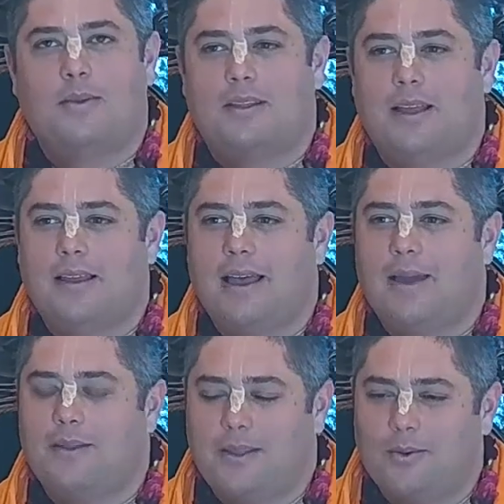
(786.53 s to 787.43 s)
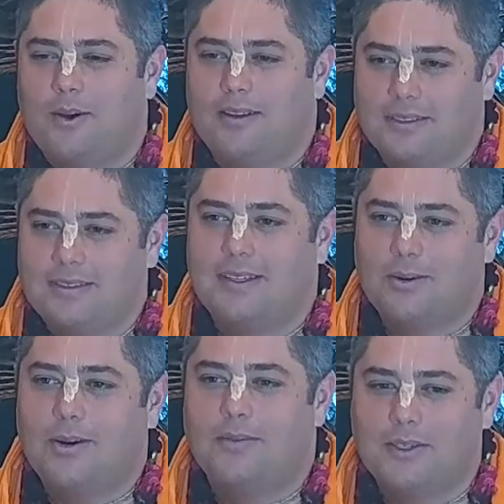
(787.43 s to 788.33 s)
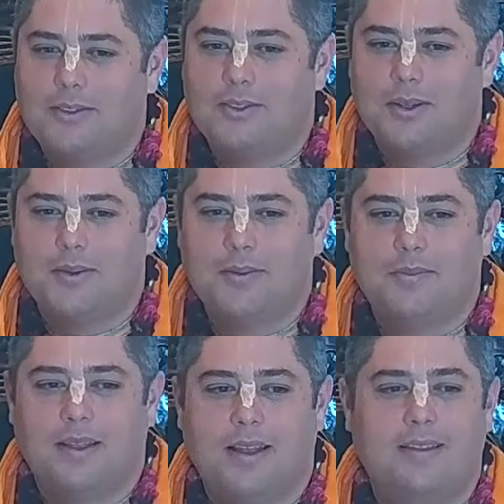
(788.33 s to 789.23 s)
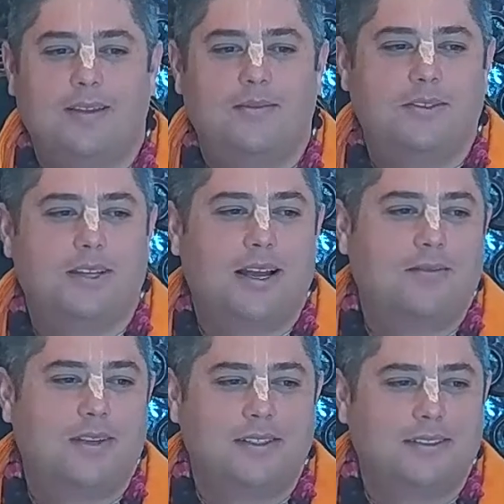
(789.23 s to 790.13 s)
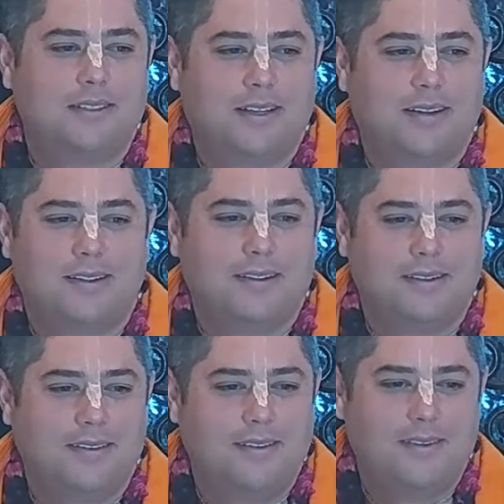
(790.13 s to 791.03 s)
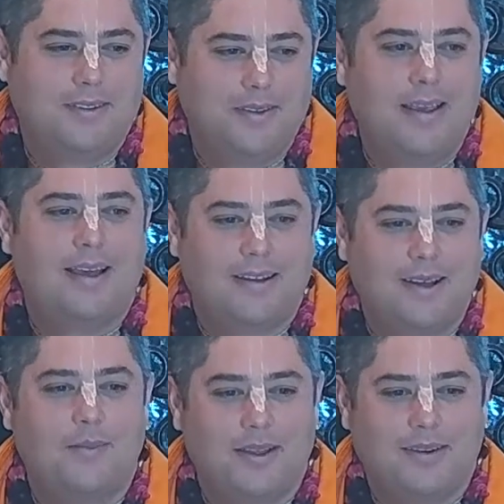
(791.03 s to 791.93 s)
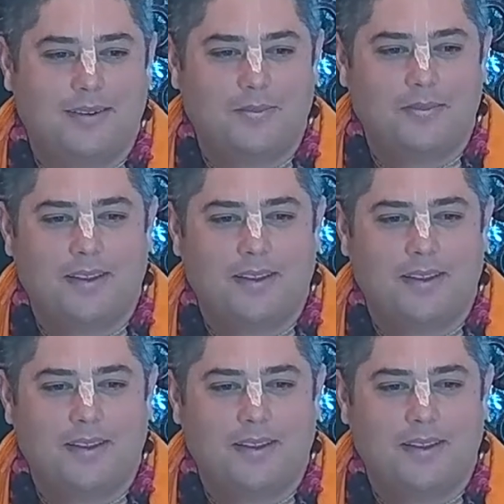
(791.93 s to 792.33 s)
but they came and they wanted to see Lord Vishnu, and then Jaya and Vijaya said, you can't come in.